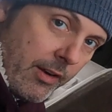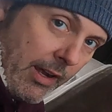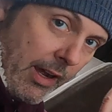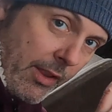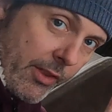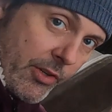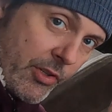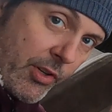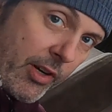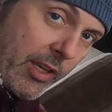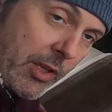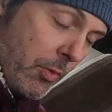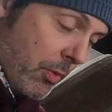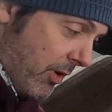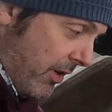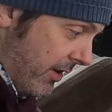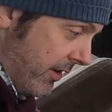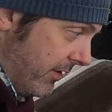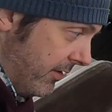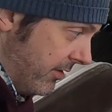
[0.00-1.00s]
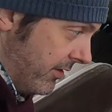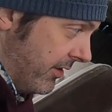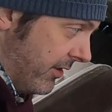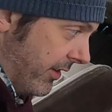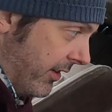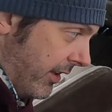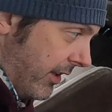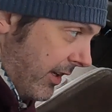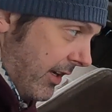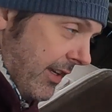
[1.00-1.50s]
Now the tricky one,
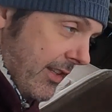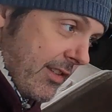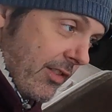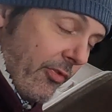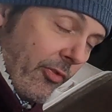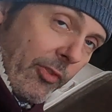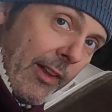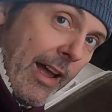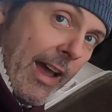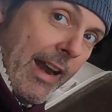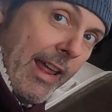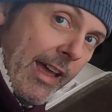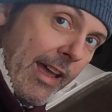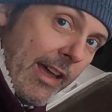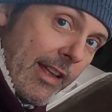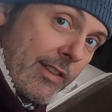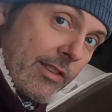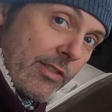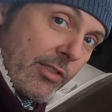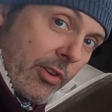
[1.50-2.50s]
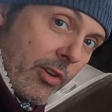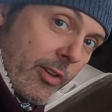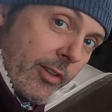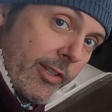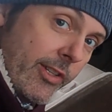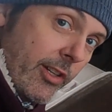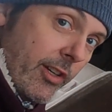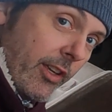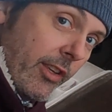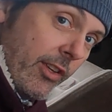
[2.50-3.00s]
it's a flathead.
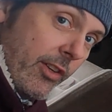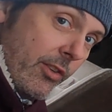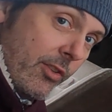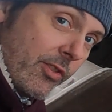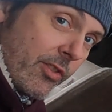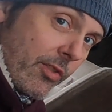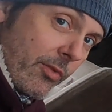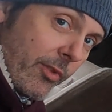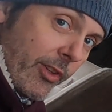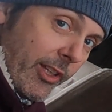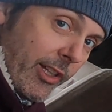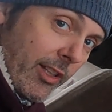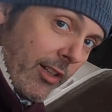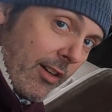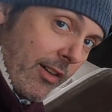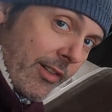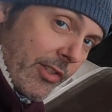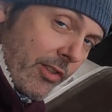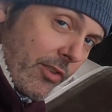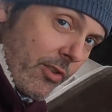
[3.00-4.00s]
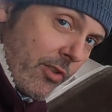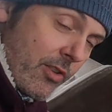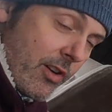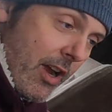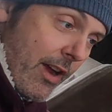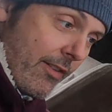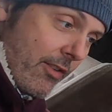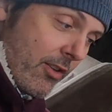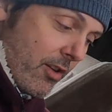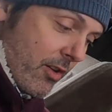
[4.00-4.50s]
So you can use a really long
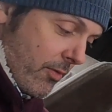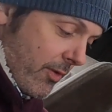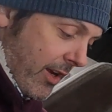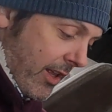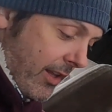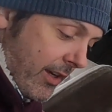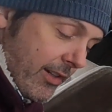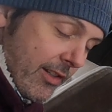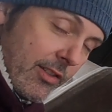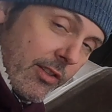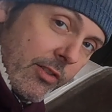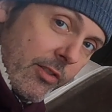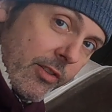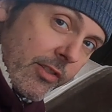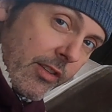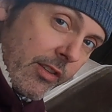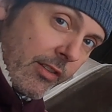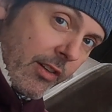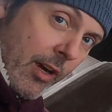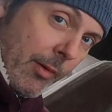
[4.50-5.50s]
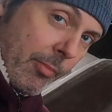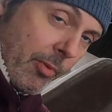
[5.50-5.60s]
screwdriver. What I like to use is a